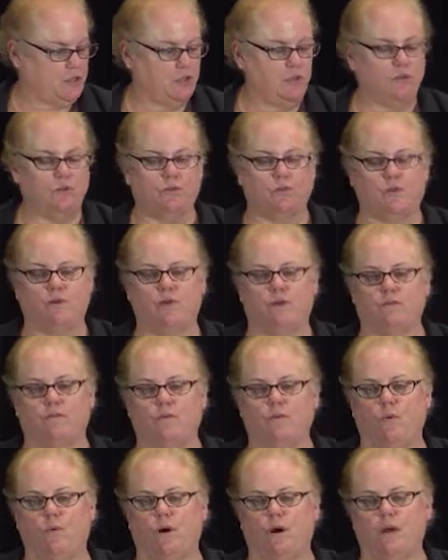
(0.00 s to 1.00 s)
3, or
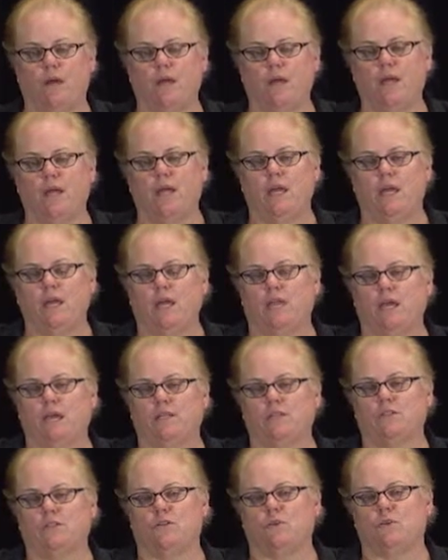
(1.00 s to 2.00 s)
4.
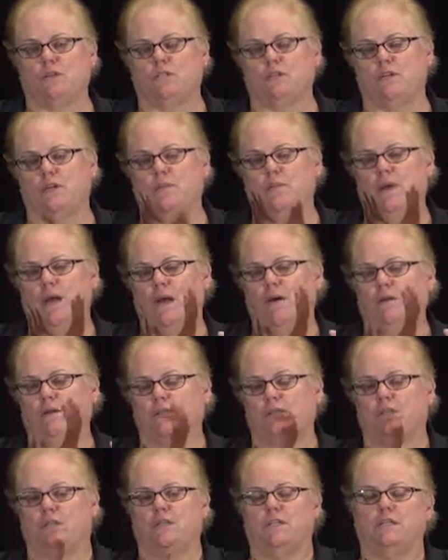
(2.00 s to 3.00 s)
And so it's a
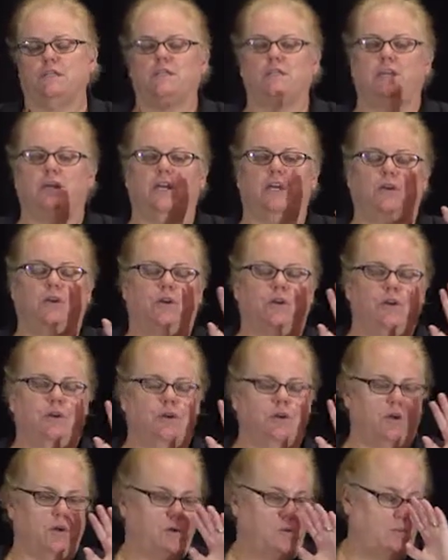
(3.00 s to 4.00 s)
comparison. It's saying,
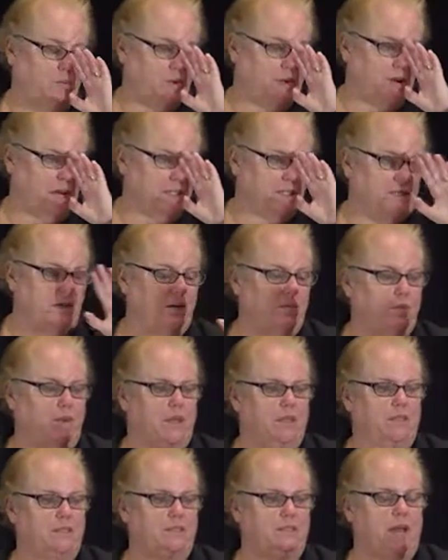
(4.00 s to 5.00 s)
when I did
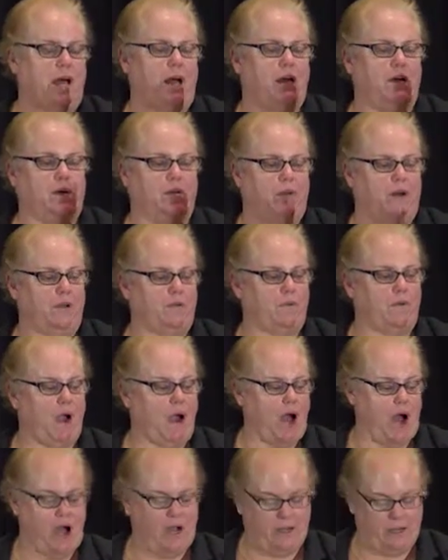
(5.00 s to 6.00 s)
my sock or my
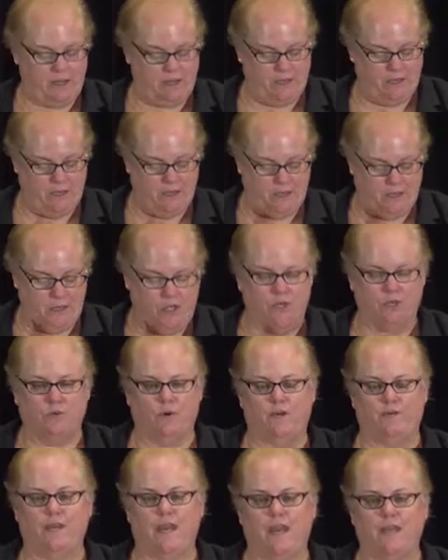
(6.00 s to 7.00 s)
rock, do
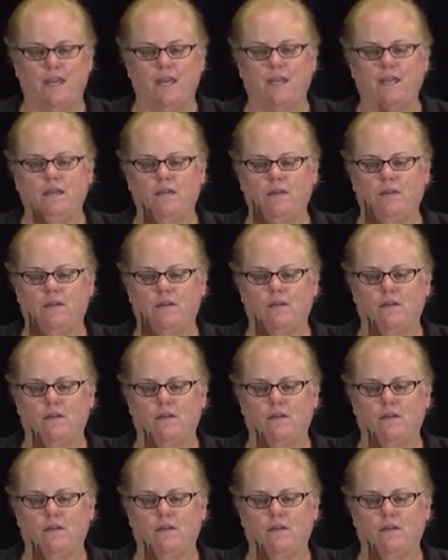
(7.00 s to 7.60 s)
I have any